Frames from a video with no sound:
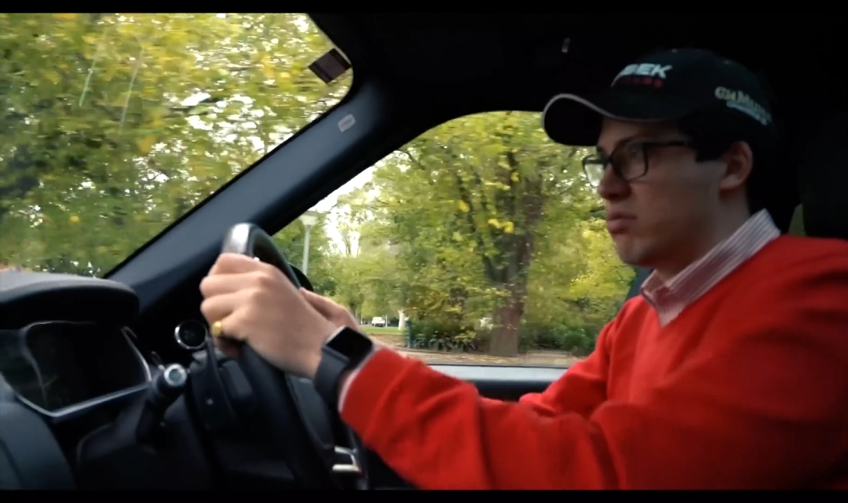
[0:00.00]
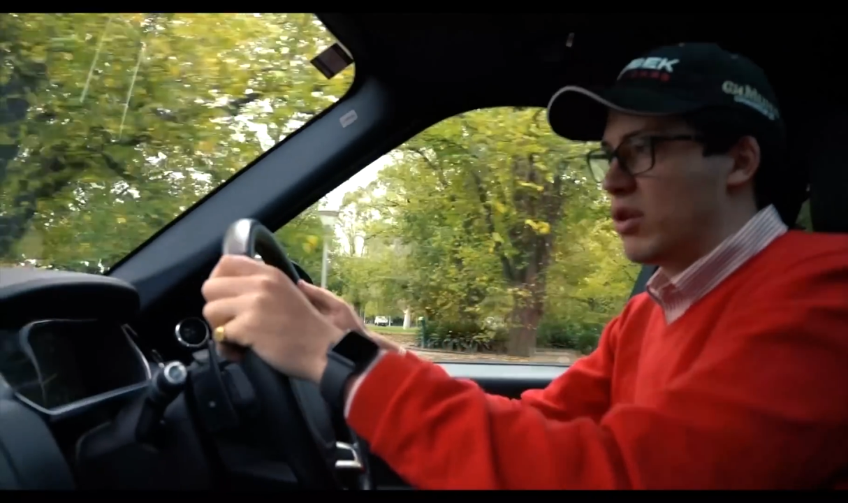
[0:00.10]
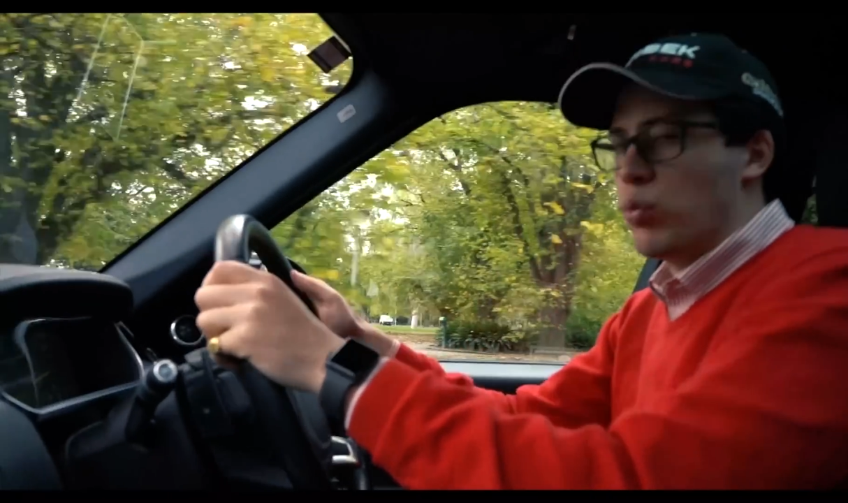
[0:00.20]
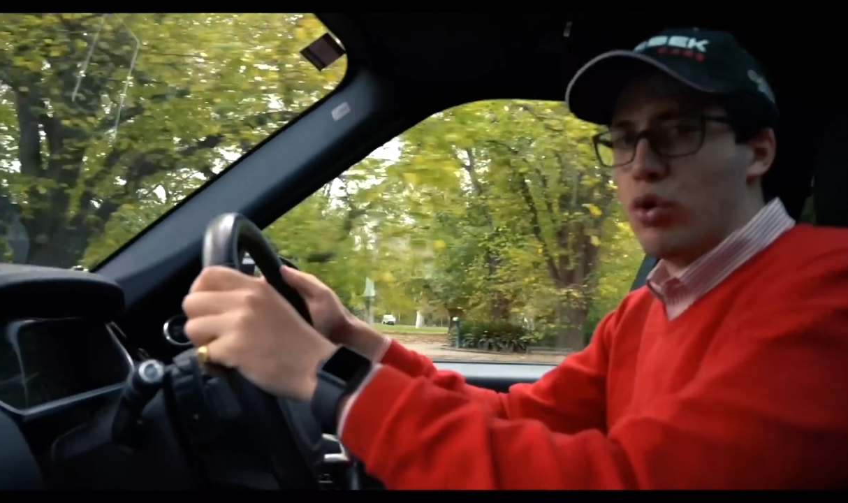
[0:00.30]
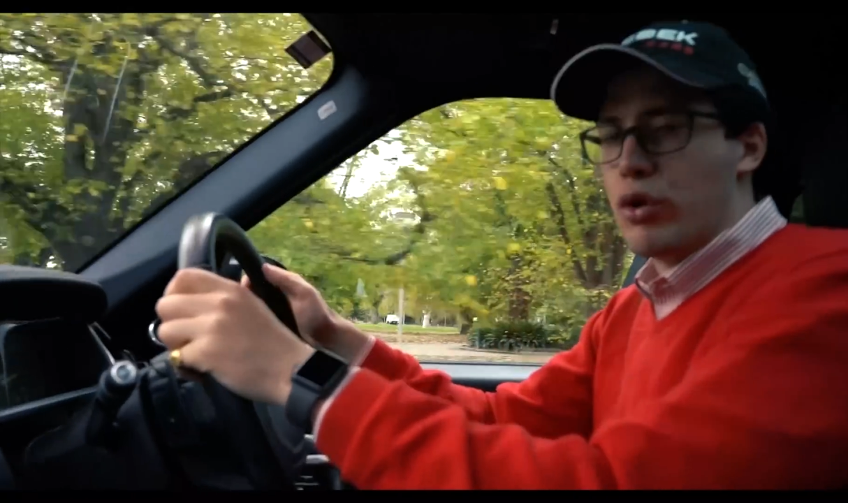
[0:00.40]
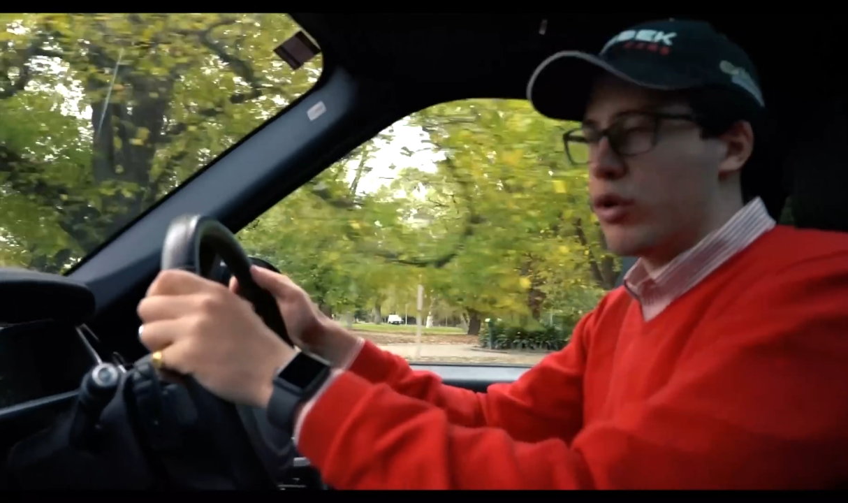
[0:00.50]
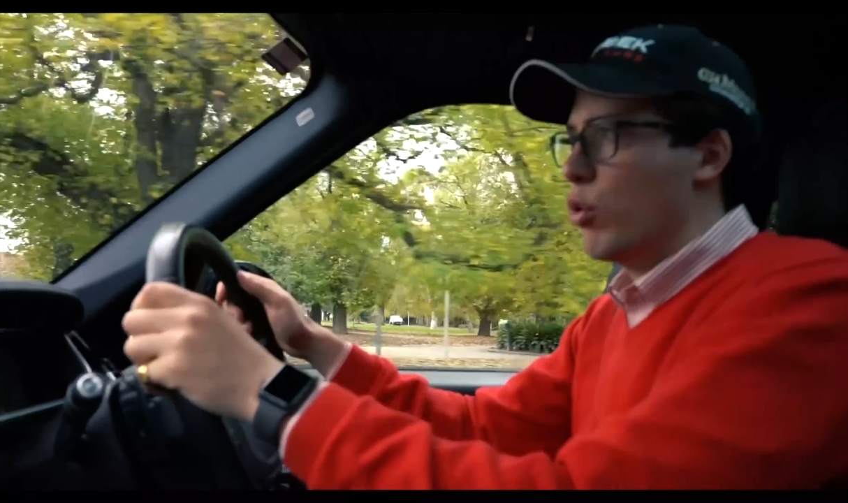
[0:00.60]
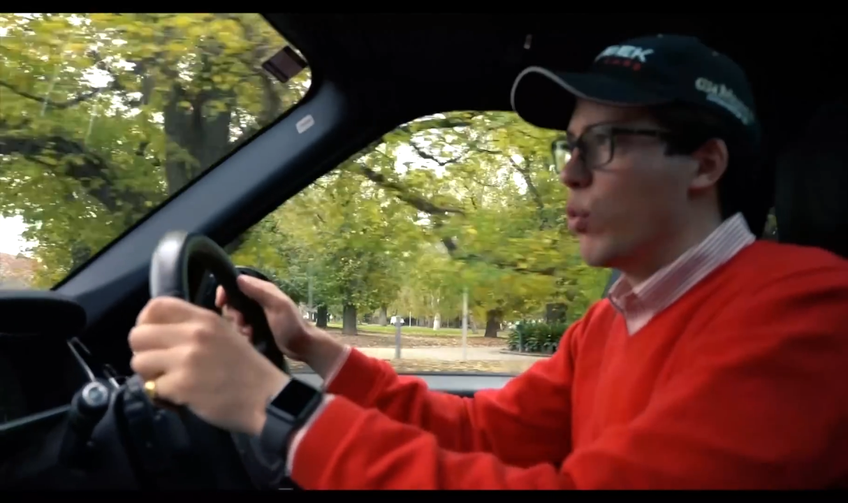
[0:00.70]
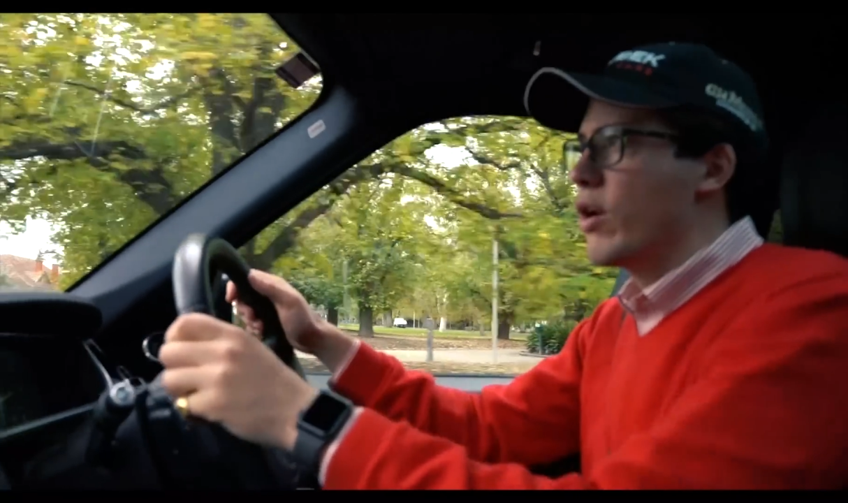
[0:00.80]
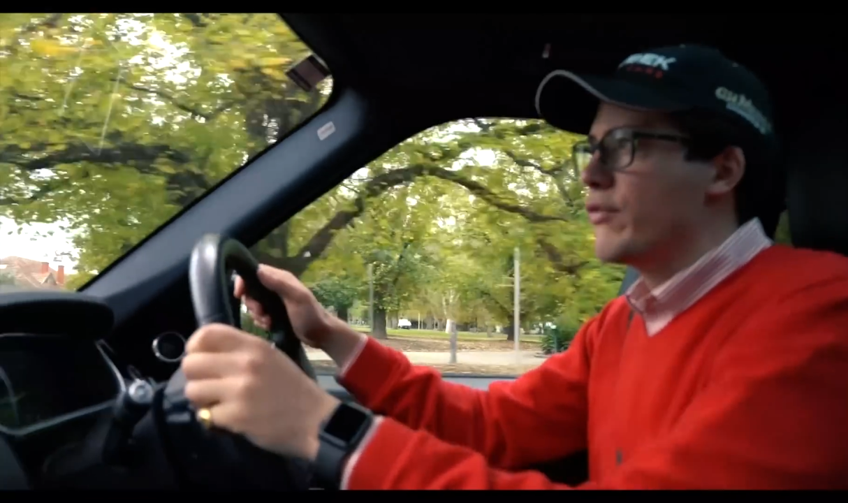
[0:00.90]
at work
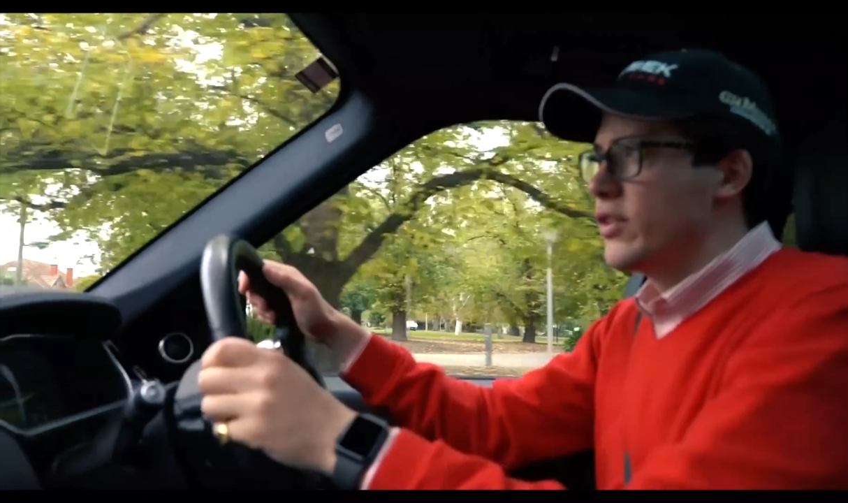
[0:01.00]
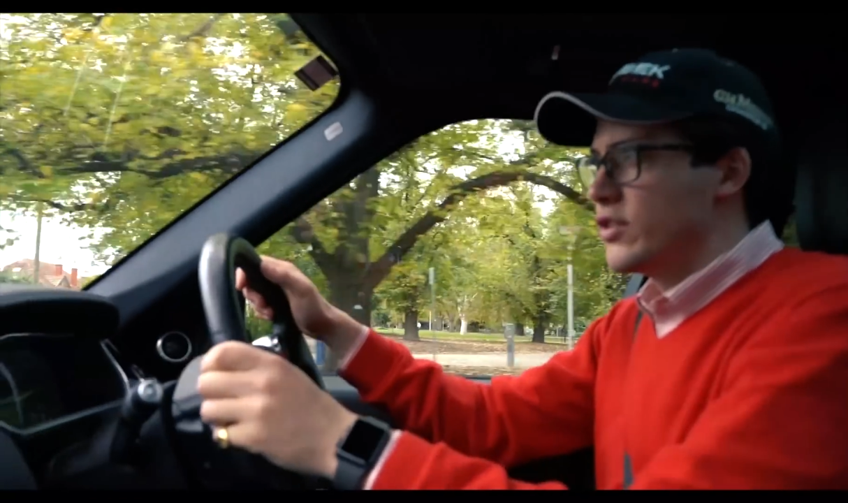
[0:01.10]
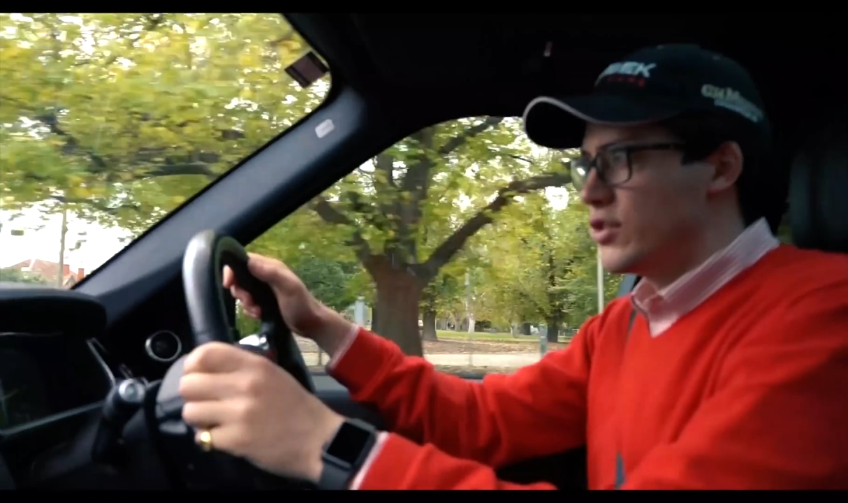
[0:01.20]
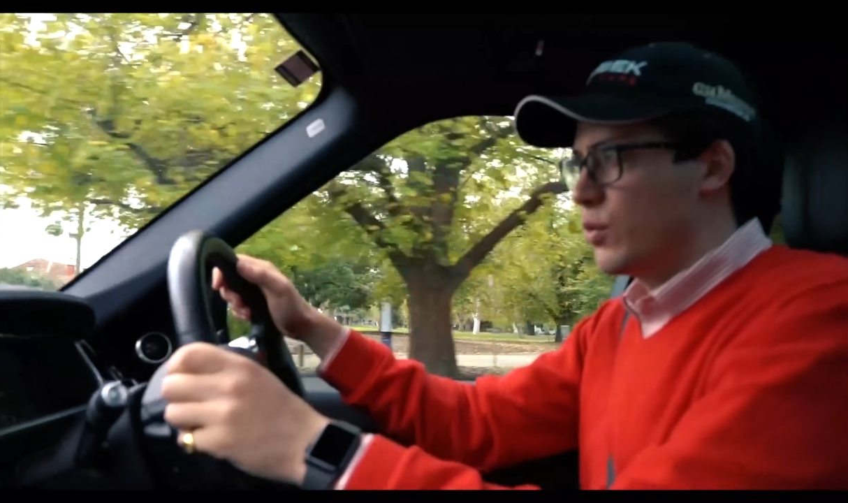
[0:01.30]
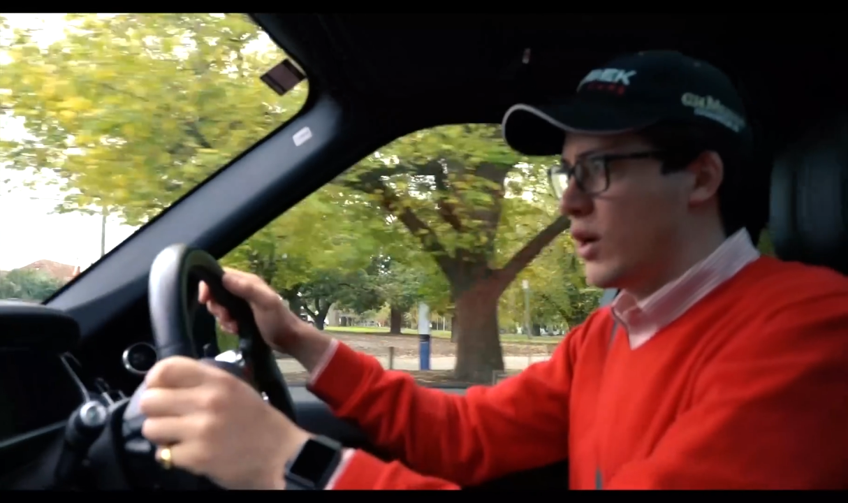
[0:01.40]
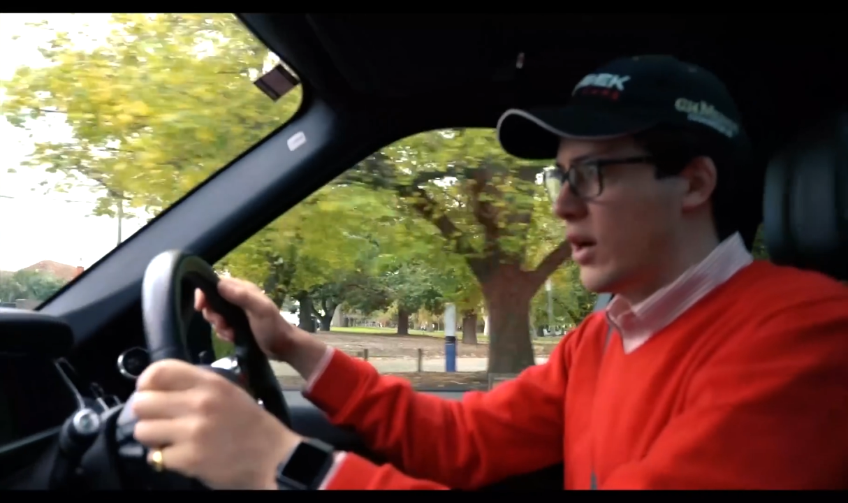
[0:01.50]
or wherever it is you